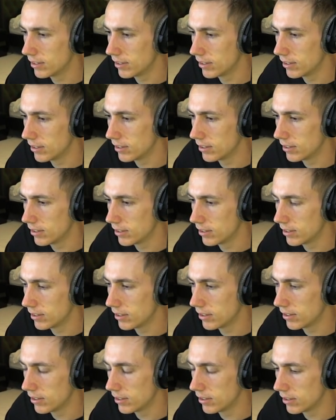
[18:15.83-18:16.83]

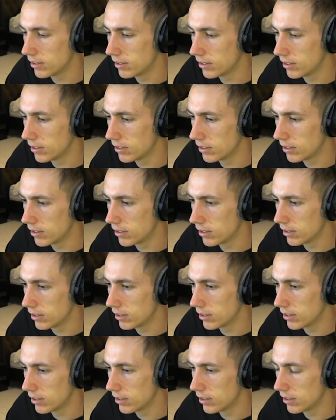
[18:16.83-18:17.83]

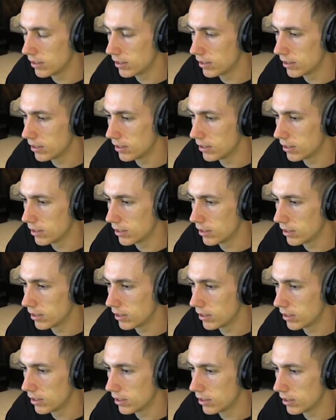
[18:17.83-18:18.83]

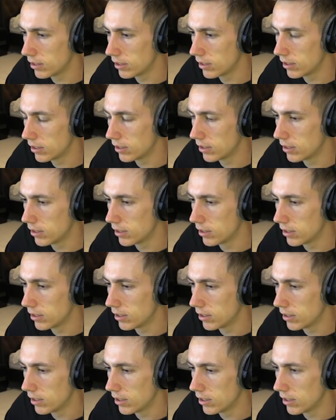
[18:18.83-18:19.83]

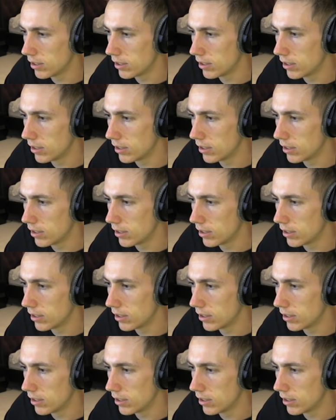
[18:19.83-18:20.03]
Nothing is said.